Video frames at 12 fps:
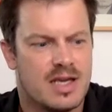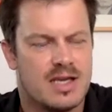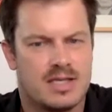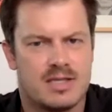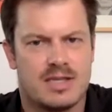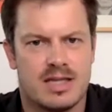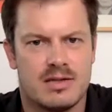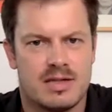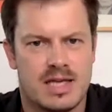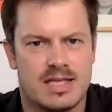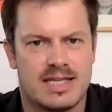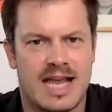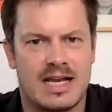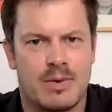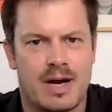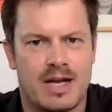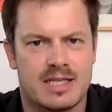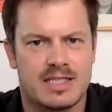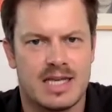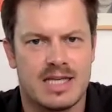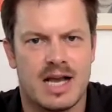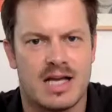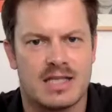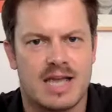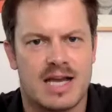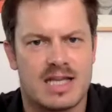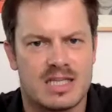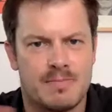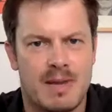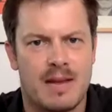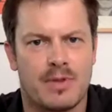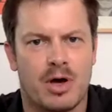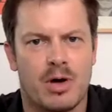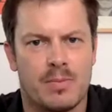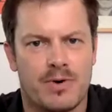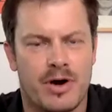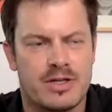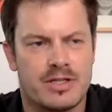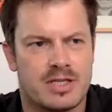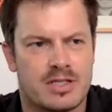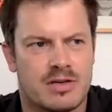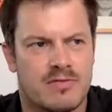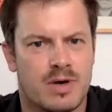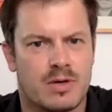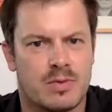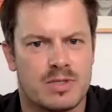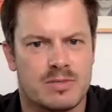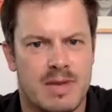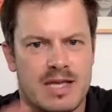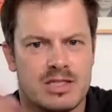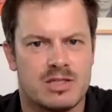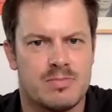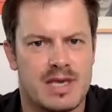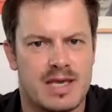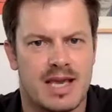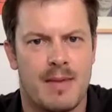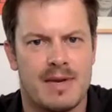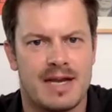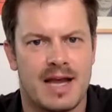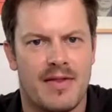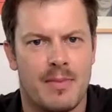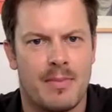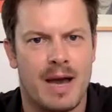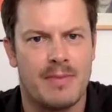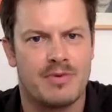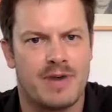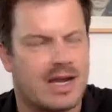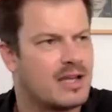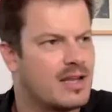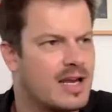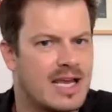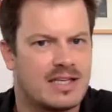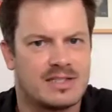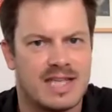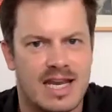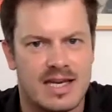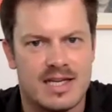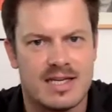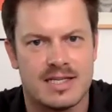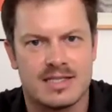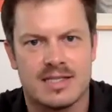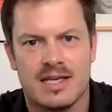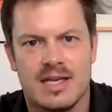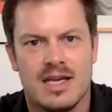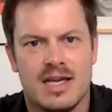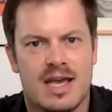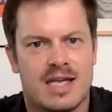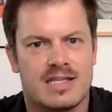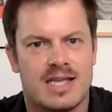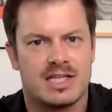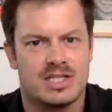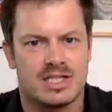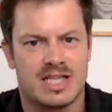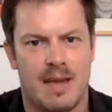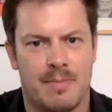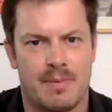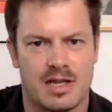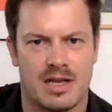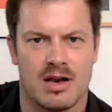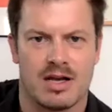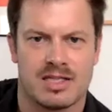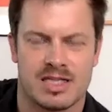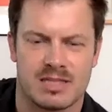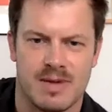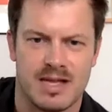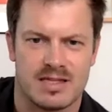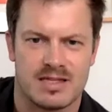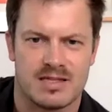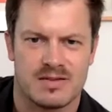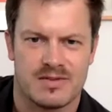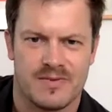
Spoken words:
it's exactly what I just said now. It's kind of sped up the whole process of what was meant to be coming down the pipe track in the next 10 years has actually just happened in the last 6 months.